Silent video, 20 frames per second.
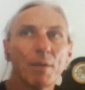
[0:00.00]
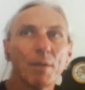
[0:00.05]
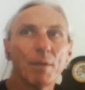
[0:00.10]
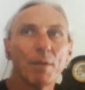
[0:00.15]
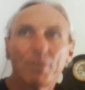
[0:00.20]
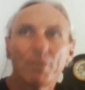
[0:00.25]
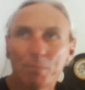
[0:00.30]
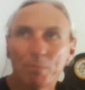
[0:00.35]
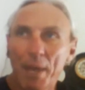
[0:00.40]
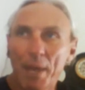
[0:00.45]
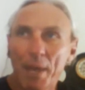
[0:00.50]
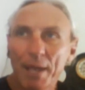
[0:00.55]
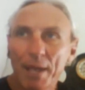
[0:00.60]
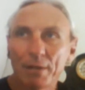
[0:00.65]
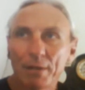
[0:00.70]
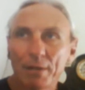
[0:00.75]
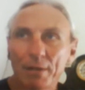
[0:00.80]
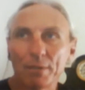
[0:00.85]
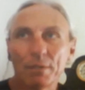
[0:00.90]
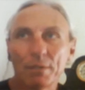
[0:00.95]
if it's
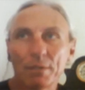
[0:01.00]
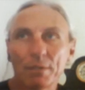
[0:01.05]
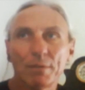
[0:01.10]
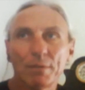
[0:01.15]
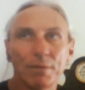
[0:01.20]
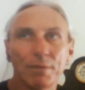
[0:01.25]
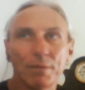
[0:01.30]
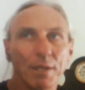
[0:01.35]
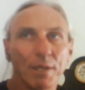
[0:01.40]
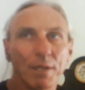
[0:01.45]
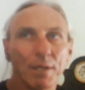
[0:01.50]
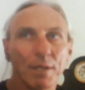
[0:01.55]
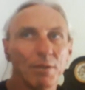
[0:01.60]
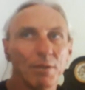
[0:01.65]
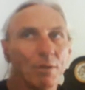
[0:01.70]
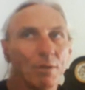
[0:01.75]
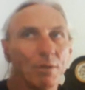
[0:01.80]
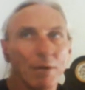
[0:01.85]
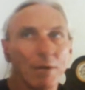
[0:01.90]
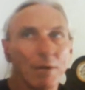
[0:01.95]
male, then